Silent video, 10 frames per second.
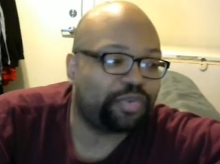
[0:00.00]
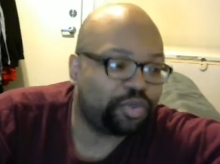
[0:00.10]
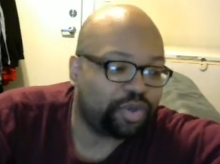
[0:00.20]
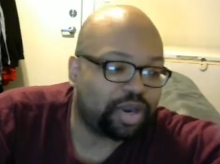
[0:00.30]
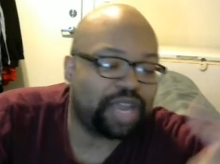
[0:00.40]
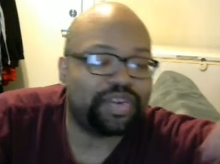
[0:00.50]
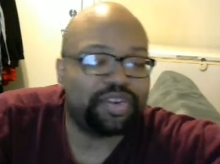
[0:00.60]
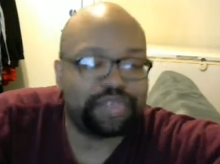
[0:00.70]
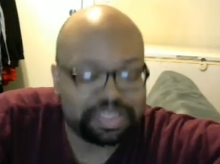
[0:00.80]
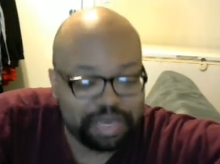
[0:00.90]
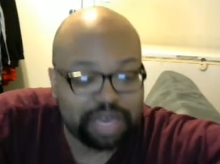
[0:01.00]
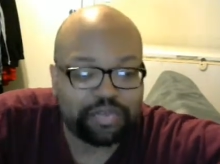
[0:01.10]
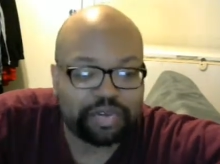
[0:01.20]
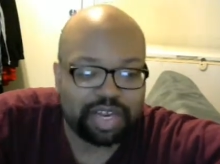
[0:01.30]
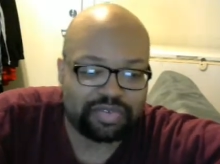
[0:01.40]
When you are having a
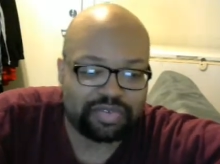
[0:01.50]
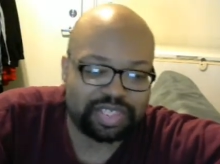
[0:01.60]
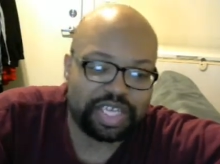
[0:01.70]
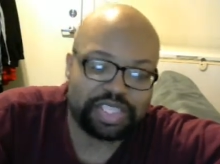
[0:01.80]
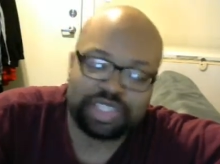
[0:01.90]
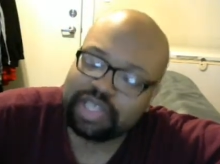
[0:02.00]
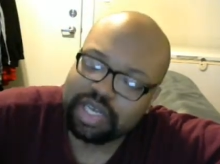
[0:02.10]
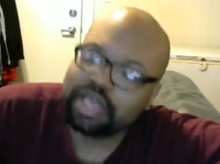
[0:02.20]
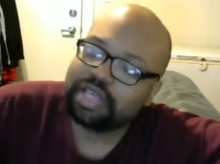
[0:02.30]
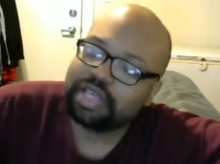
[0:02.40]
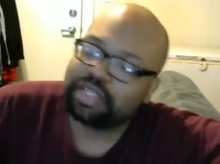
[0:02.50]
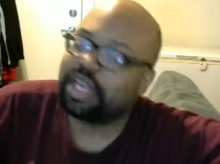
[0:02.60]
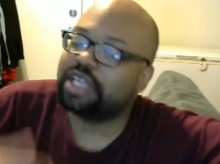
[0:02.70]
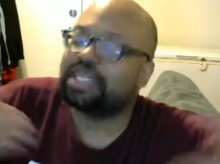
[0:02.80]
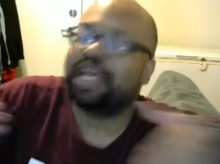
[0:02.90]
respectful conversation,
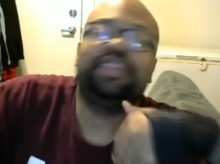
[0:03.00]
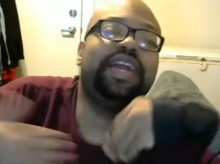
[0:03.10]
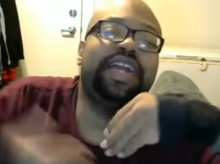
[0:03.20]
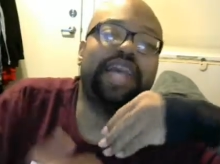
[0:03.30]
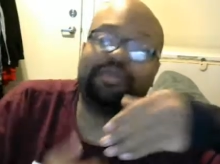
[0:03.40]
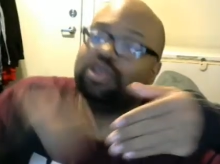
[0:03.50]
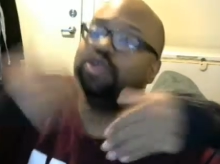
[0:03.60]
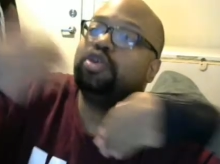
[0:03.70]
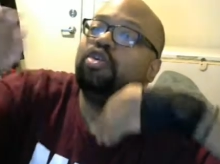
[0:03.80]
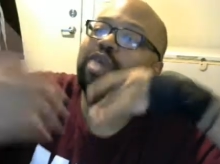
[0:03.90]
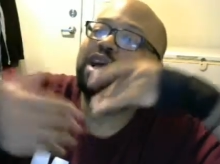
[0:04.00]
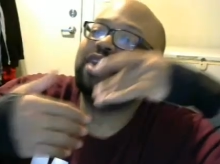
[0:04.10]
things like that happen. You go back